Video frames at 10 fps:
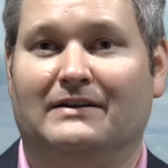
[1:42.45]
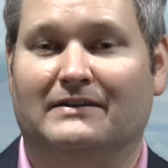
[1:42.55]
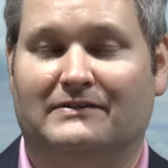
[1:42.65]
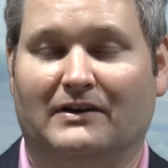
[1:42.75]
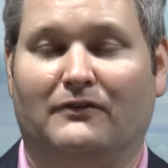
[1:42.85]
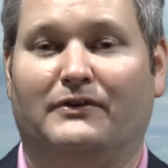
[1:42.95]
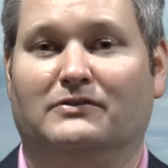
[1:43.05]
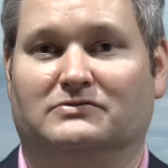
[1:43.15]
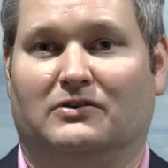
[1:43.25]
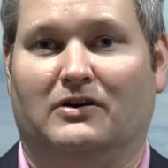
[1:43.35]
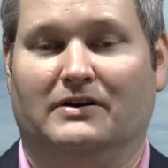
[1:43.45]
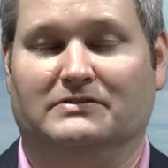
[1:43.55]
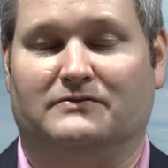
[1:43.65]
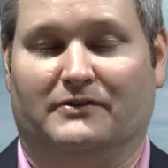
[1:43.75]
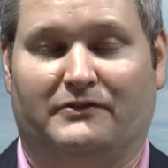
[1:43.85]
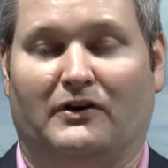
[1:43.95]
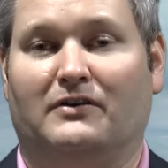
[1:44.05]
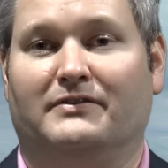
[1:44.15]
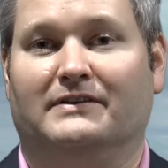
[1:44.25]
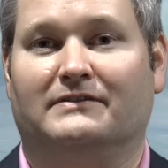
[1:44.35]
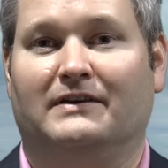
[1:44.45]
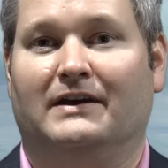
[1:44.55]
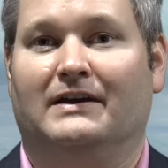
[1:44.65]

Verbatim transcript: cell phone charge for service